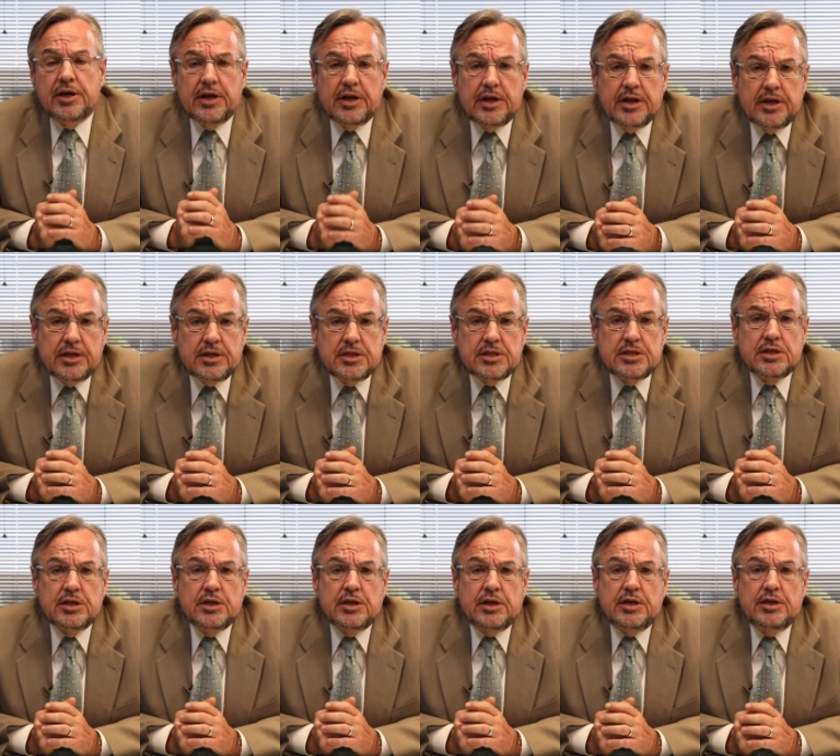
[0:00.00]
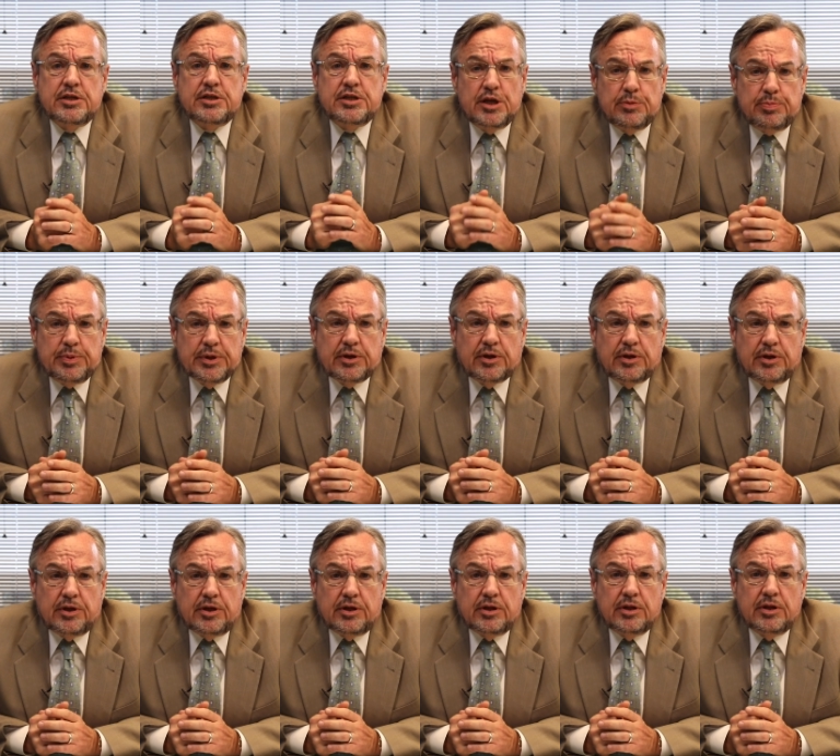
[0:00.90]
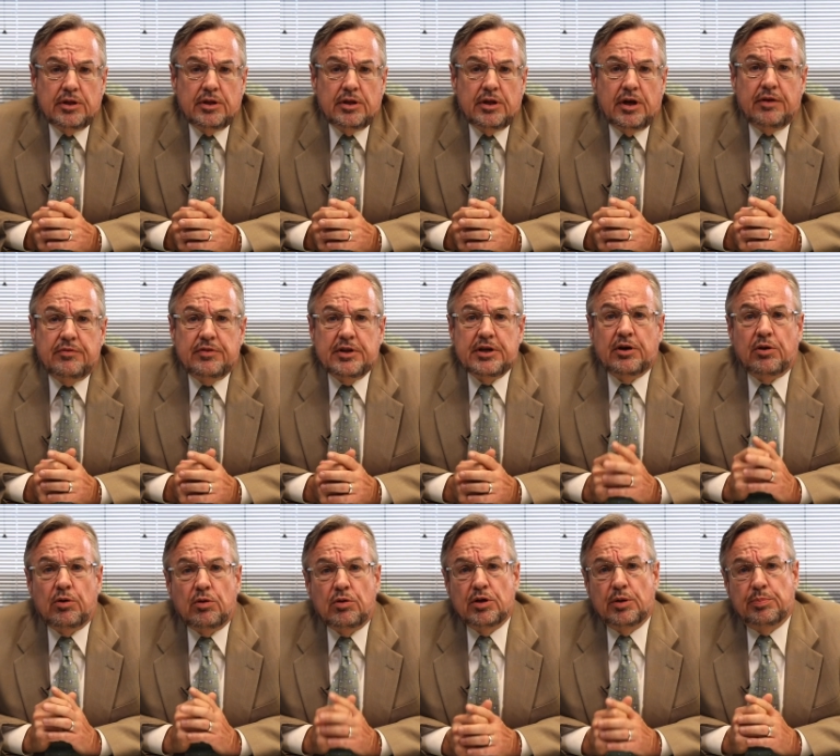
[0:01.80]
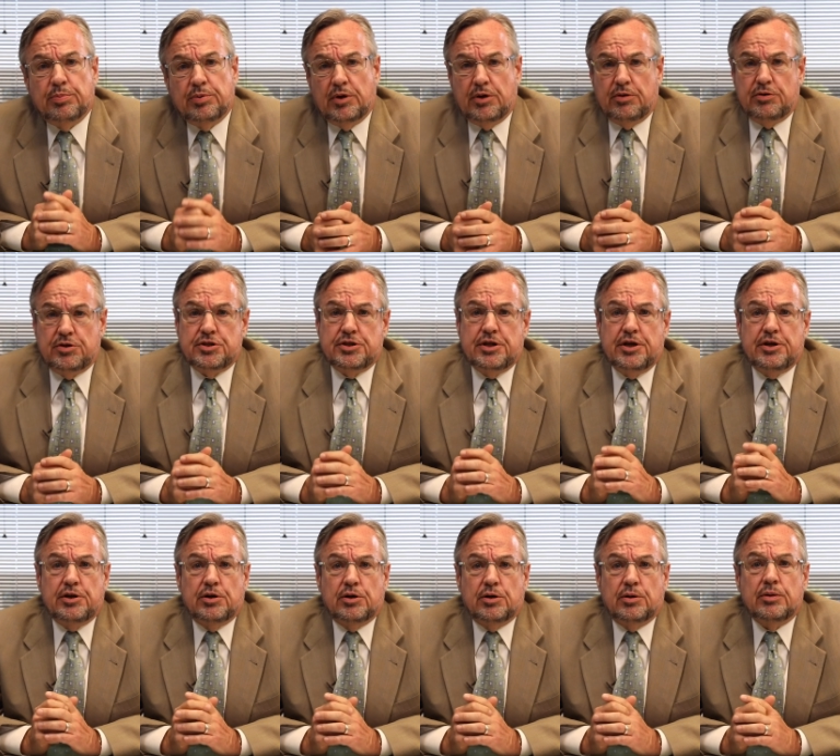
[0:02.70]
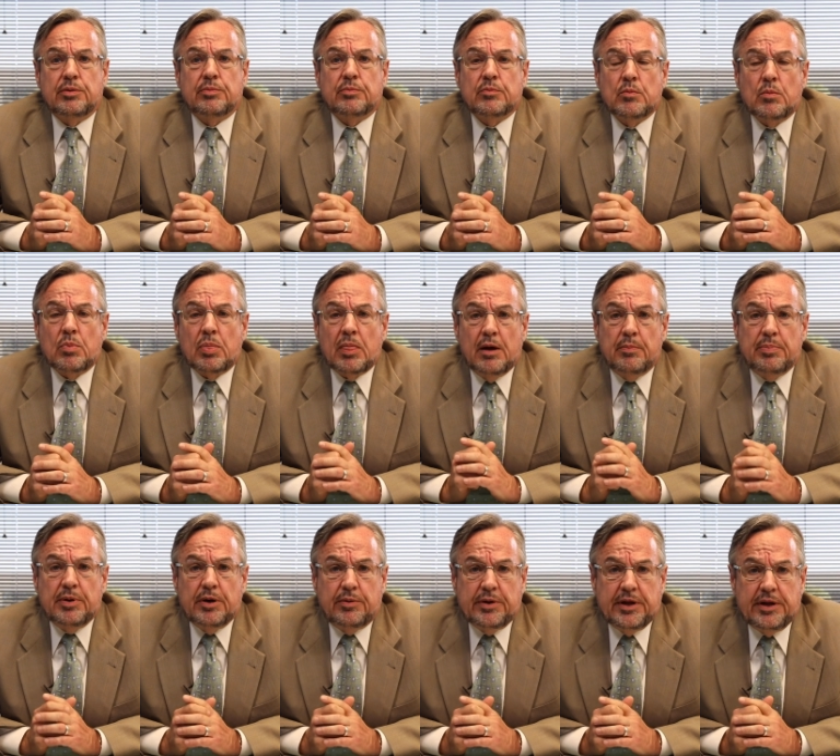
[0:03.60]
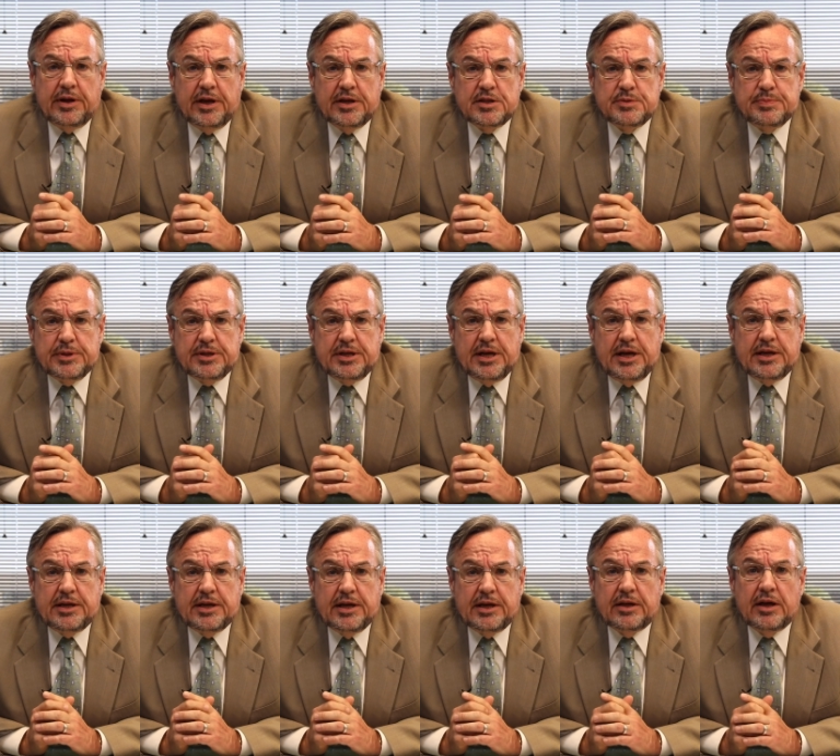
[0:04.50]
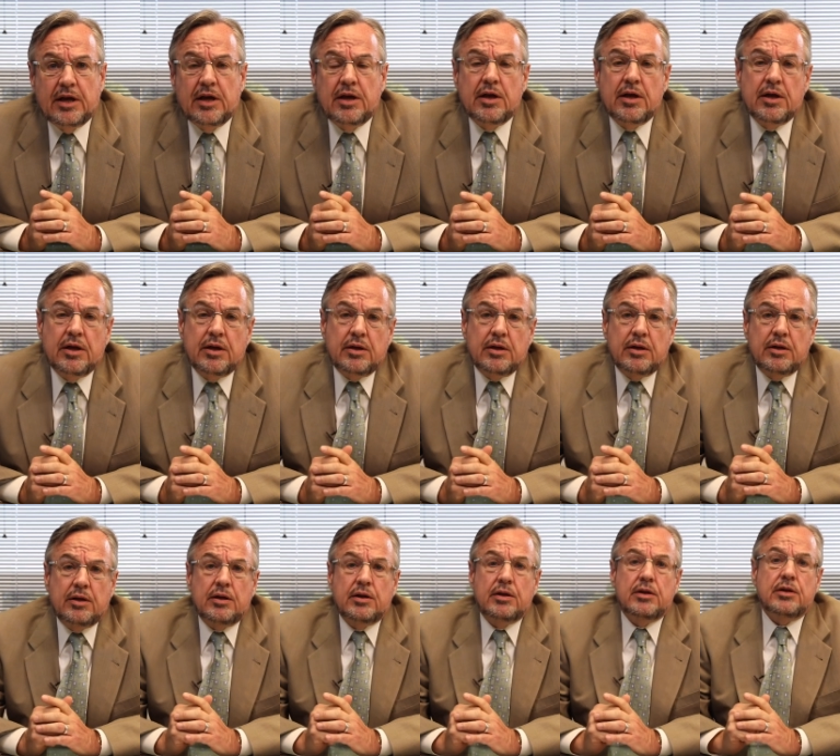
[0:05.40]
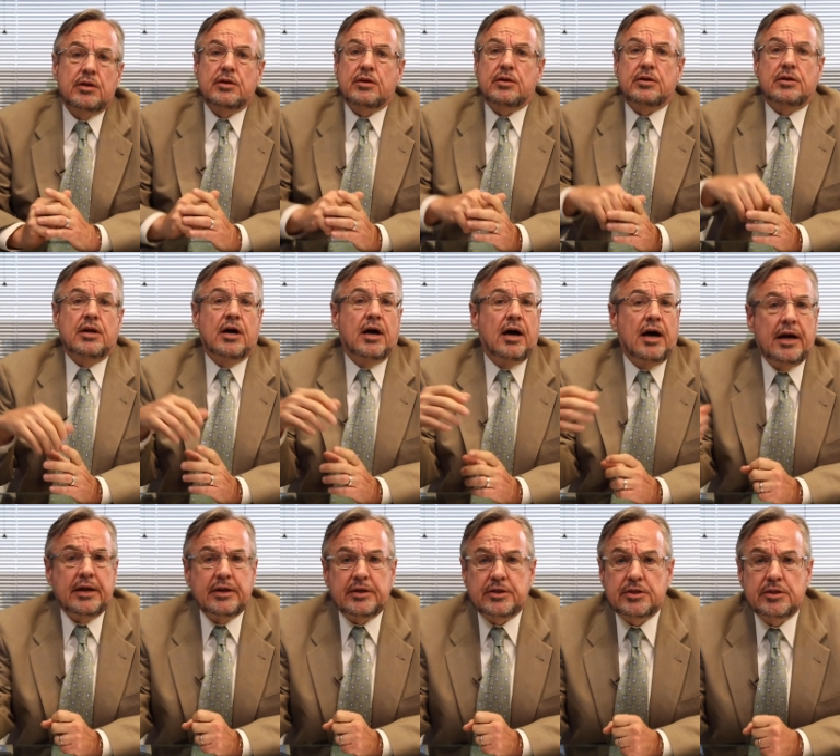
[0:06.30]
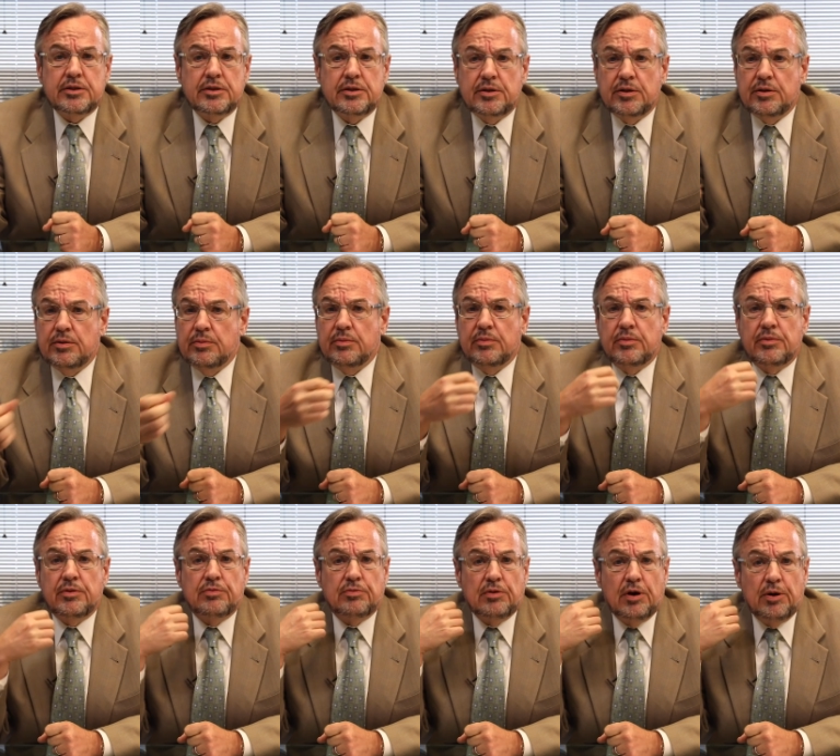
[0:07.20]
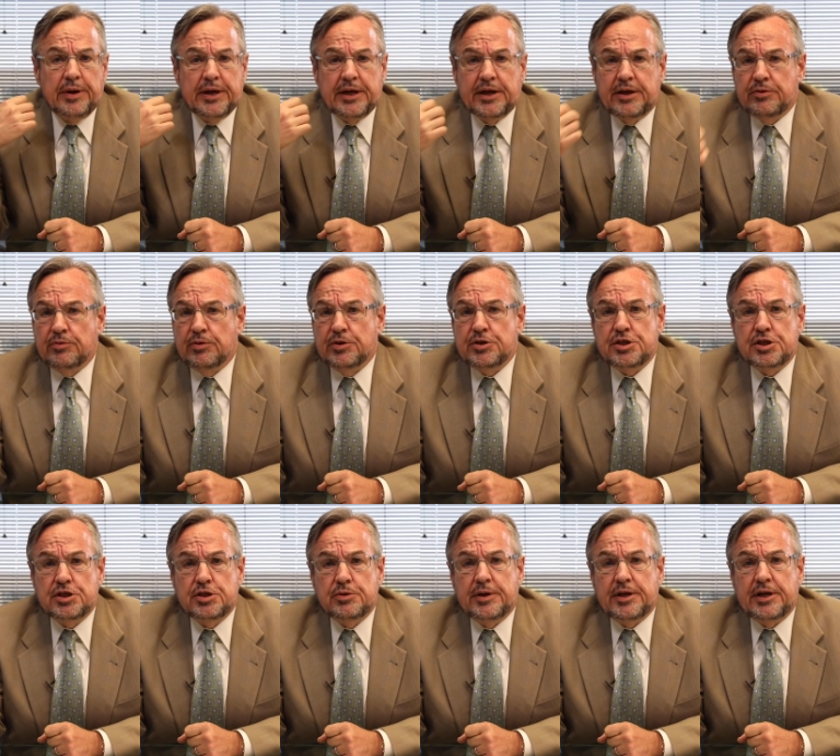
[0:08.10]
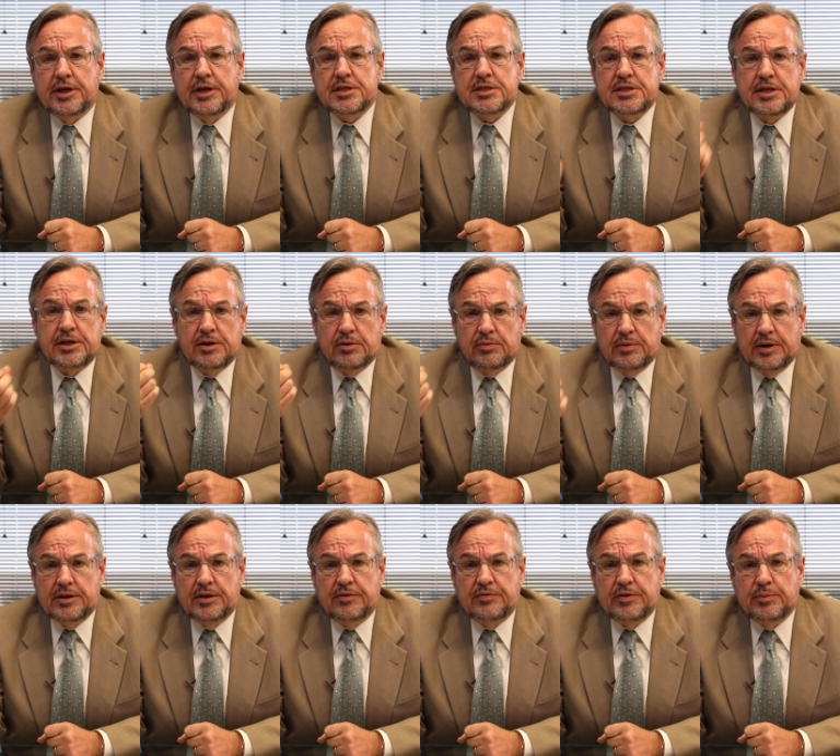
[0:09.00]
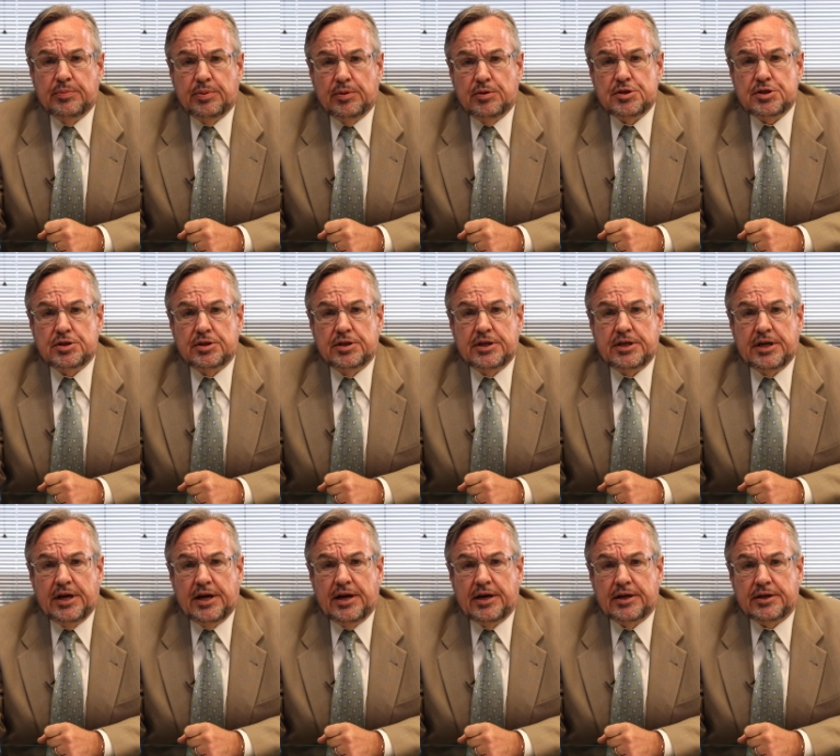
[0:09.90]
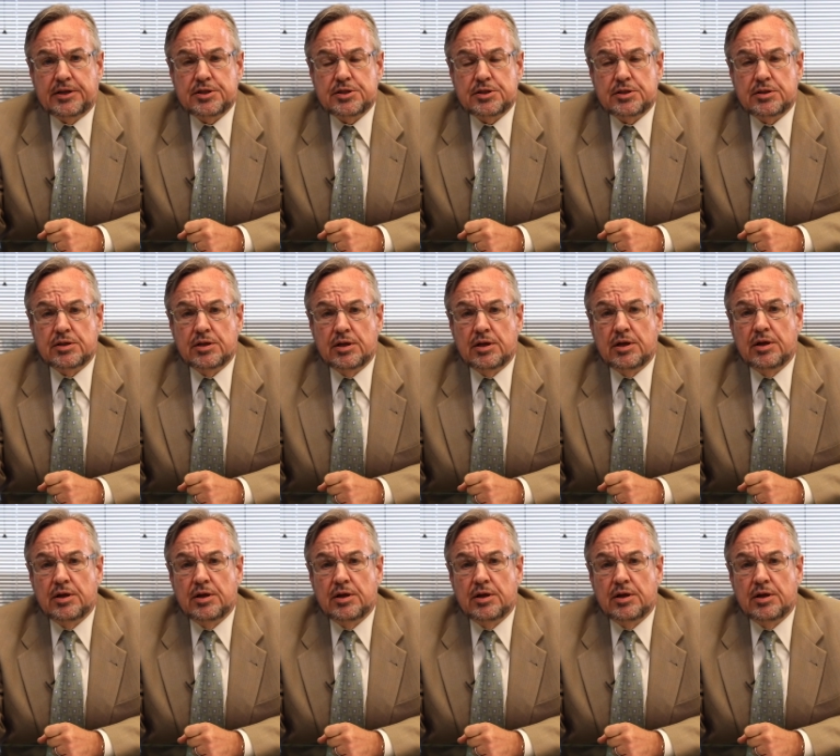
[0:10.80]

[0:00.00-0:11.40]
is typical of the whole approach that your opponent has been taking. Not throwing in gratuitous and irrelevant personal attacks,